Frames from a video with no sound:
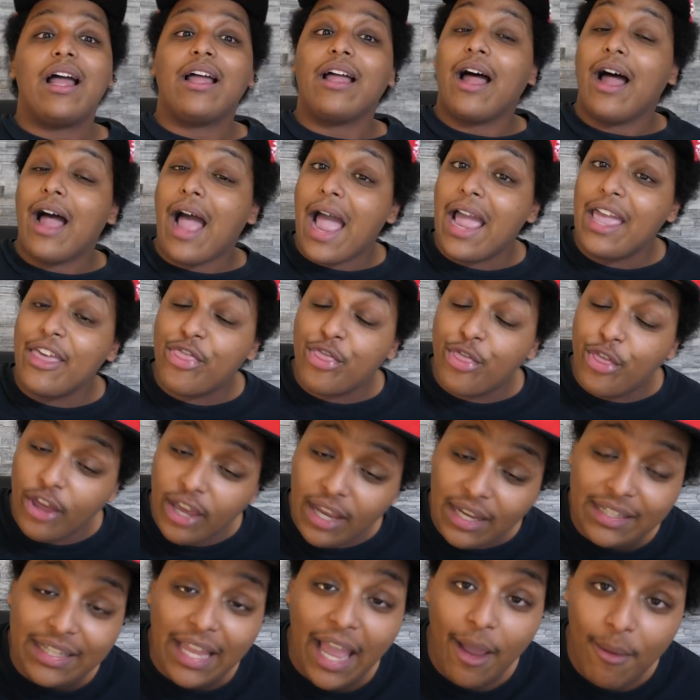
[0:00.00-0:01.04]
I
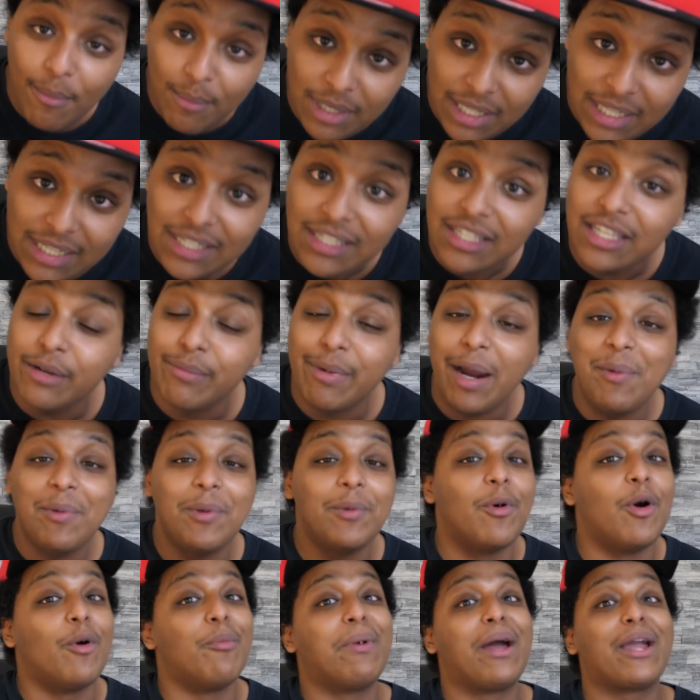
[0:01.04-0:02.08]
think that means there might be
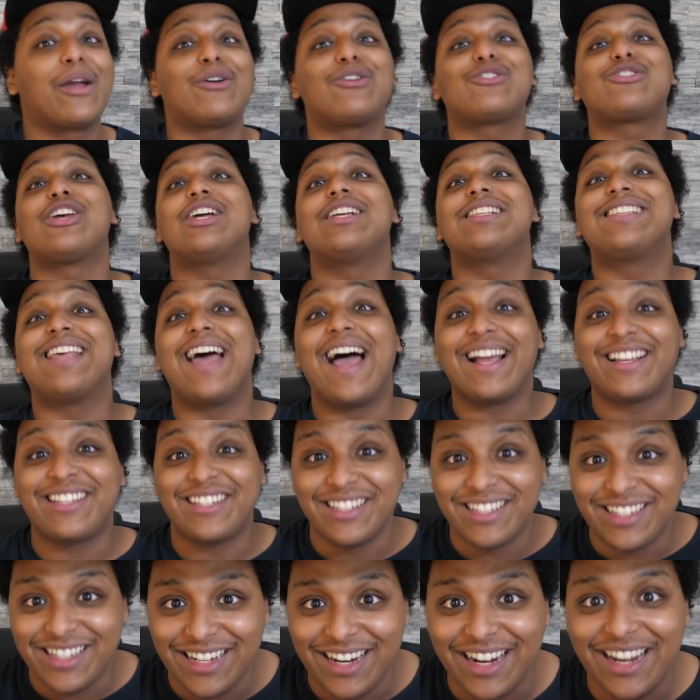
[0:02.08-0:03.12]
more
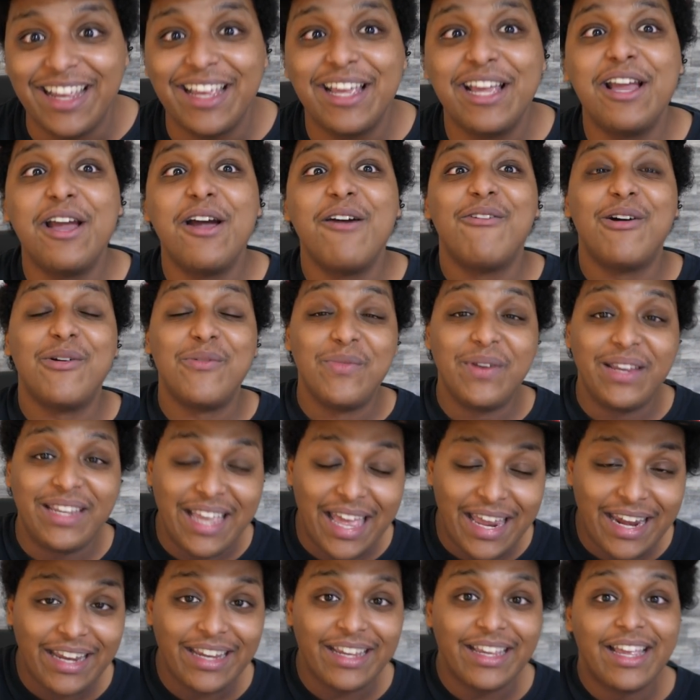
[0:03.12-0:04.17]
microtransactions in it when we
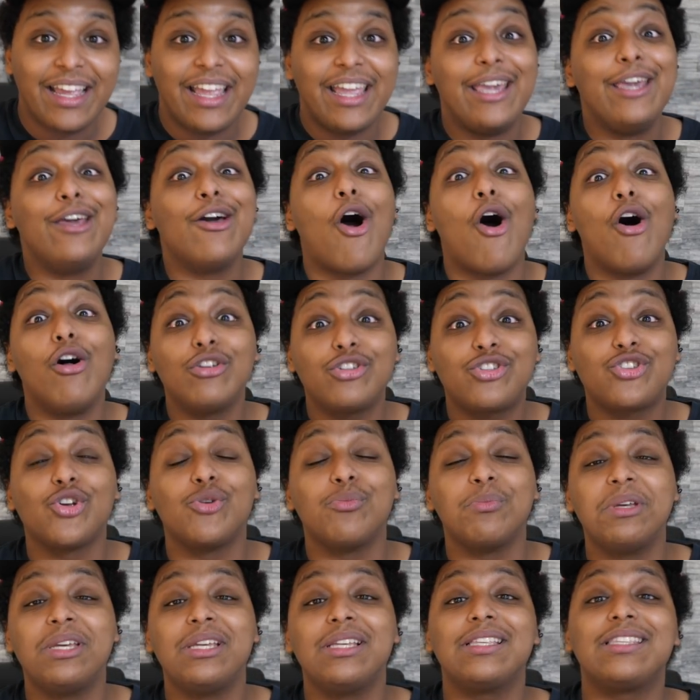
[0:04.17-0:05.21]
get it. It also
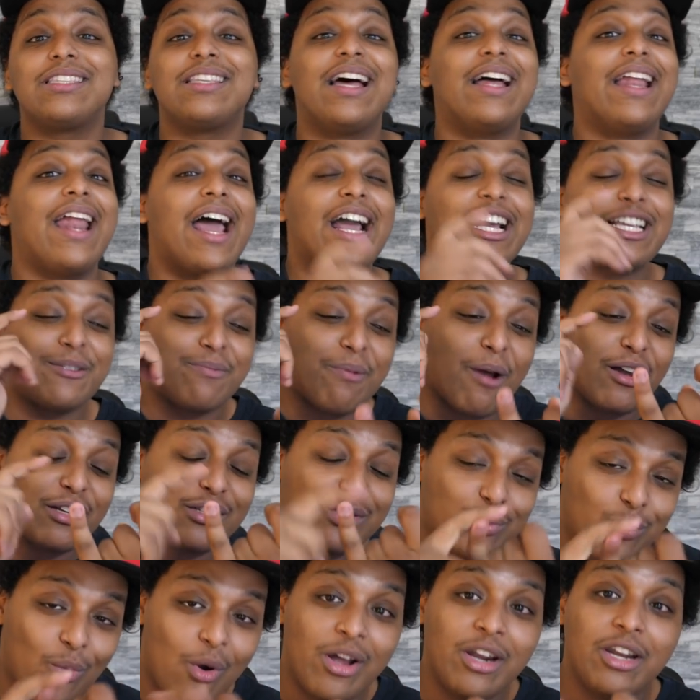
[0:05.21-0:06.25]
means that
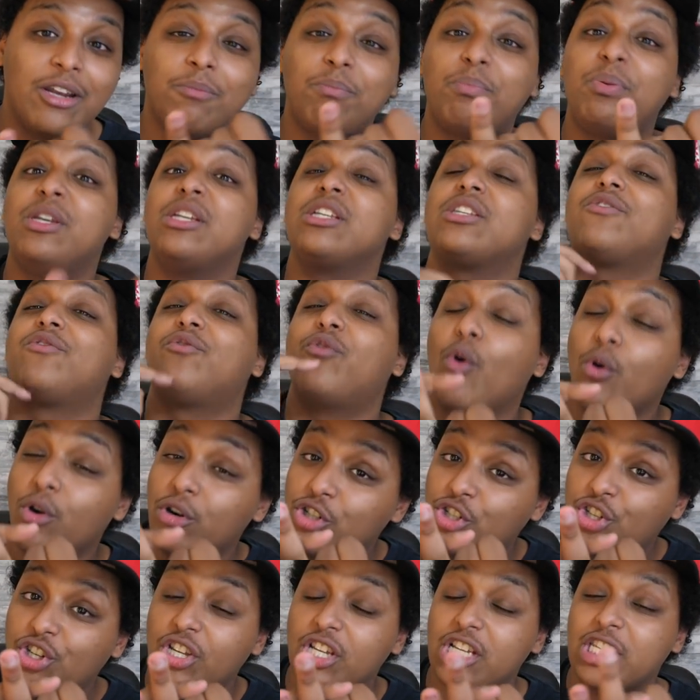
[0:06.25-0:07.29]
Xbox One and PS4
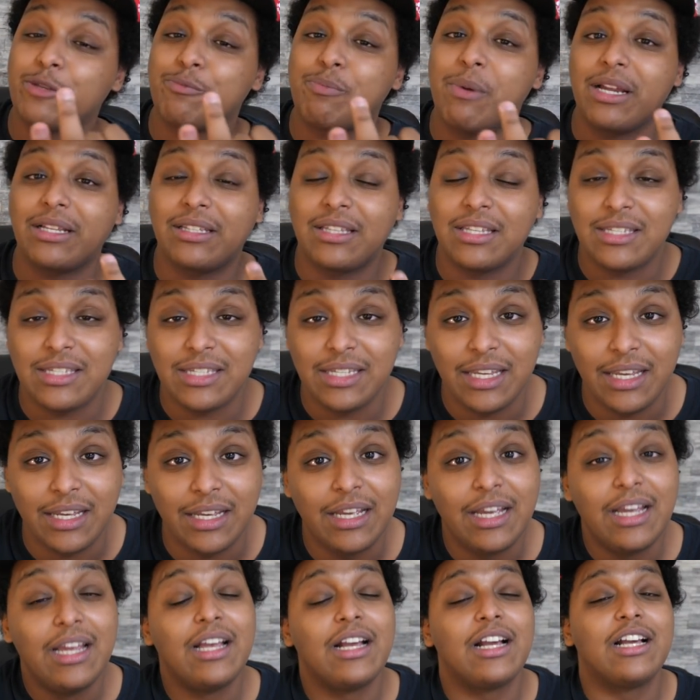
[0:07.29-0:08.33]
should expect to see
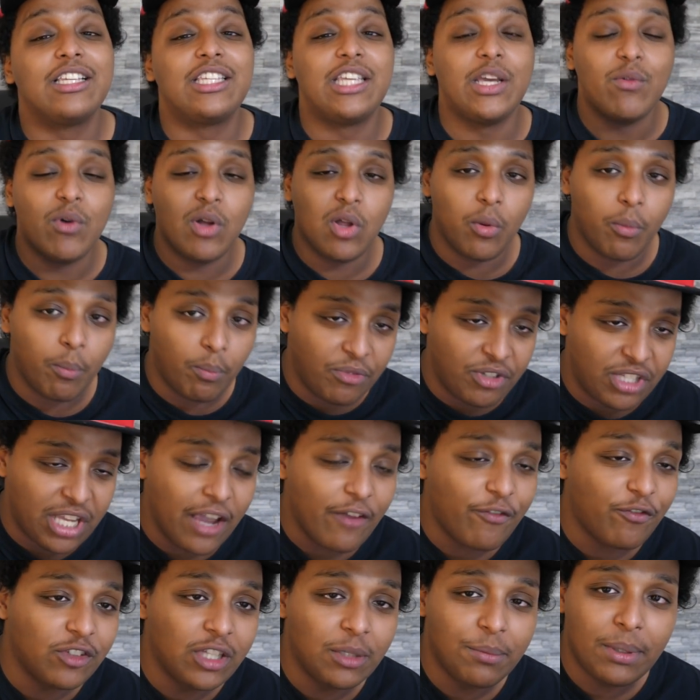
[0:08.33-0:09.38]
it, because it will
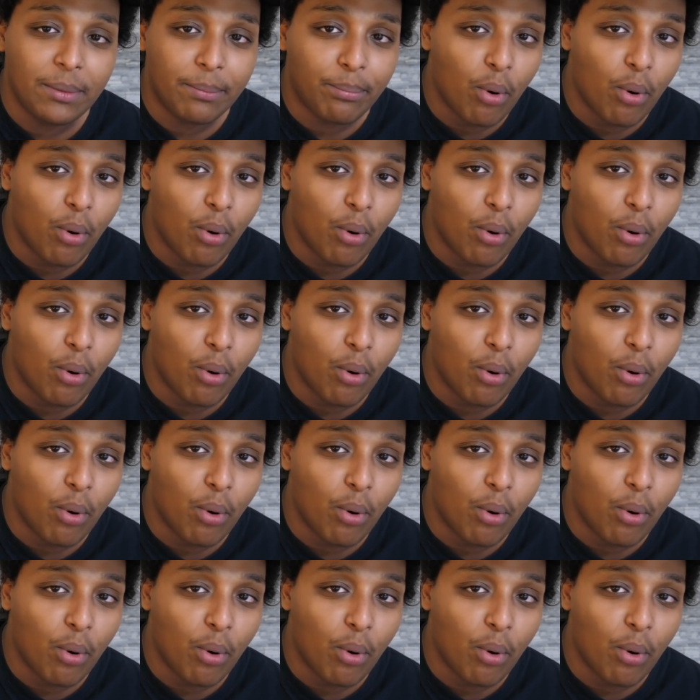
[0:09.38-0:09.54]
definitely be